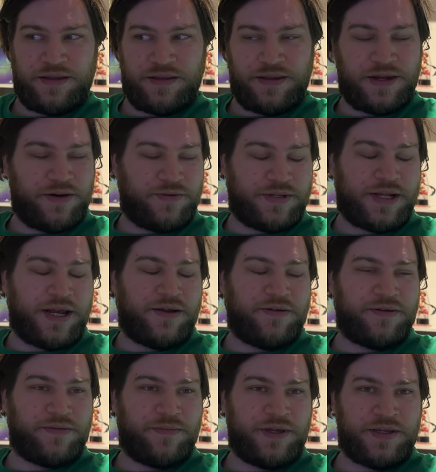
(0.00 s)
that it wasn't out
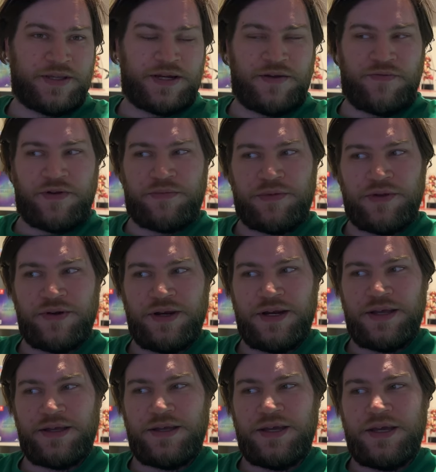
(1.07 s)
because I never uploaded
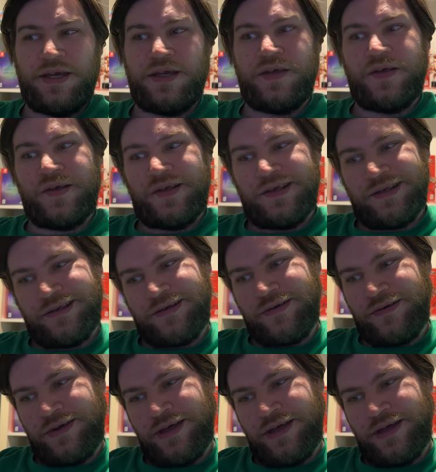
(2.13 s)
it, so